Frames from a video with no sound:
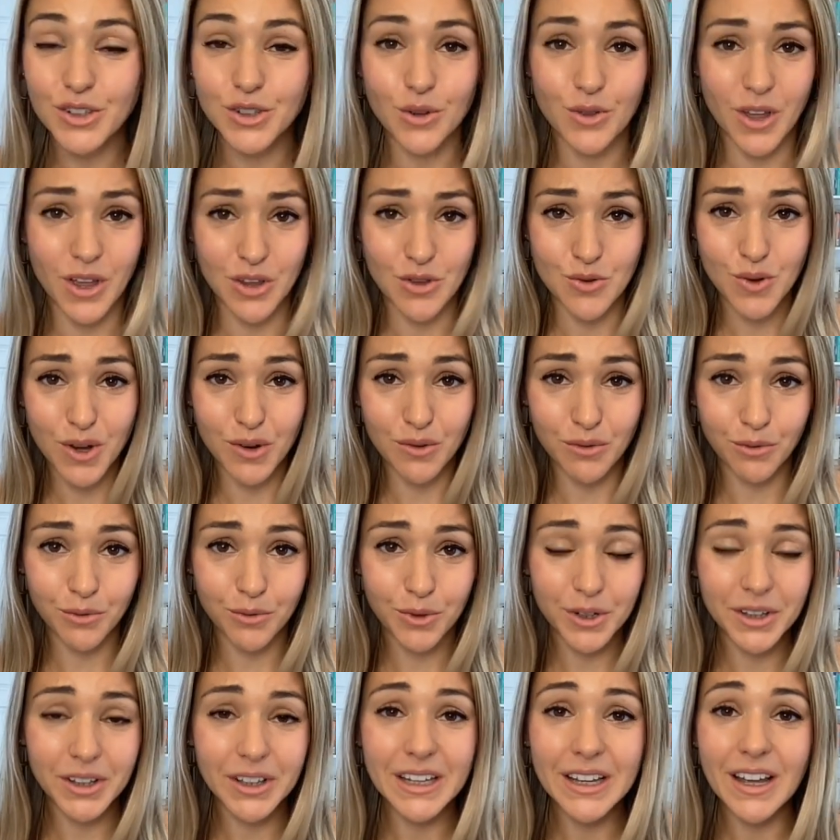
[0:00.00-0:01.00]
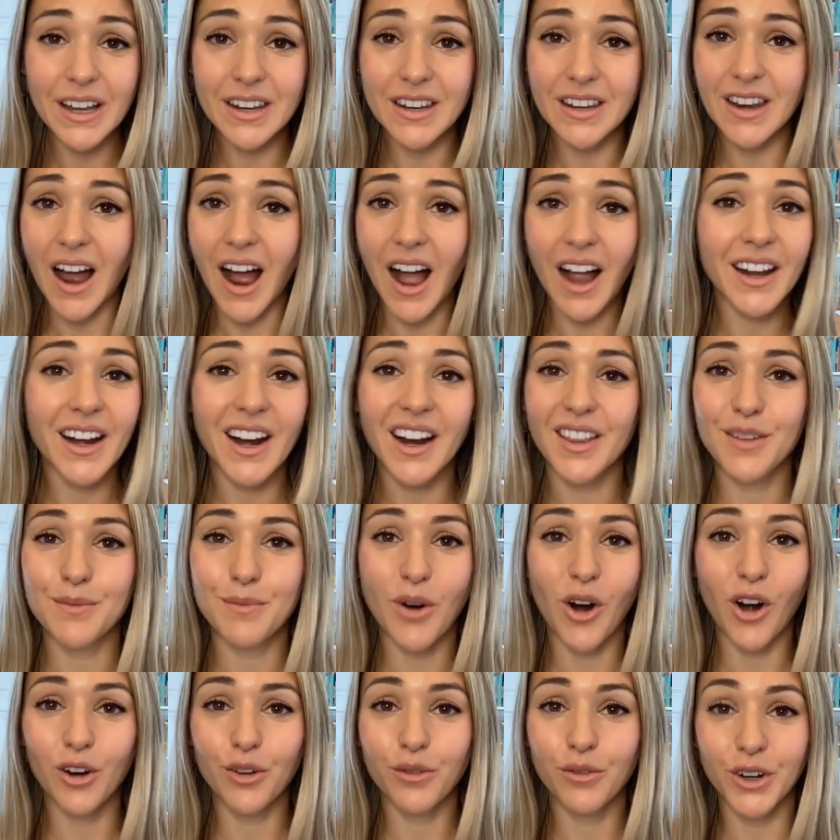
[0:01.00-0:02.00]
so that you can really knock it out of the
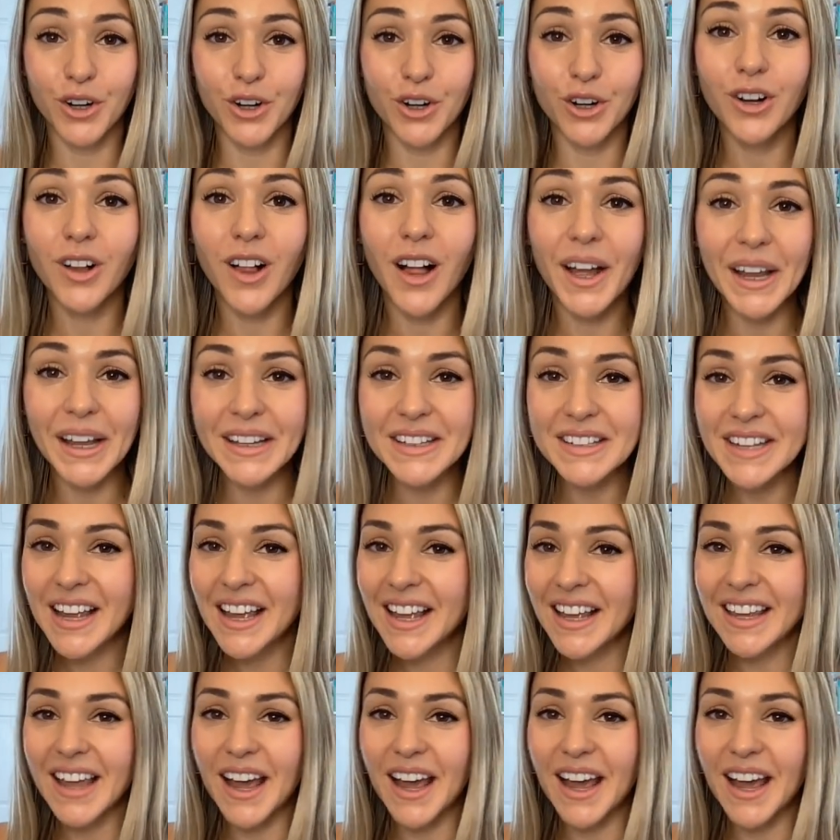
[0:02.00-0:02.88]
park for your clients,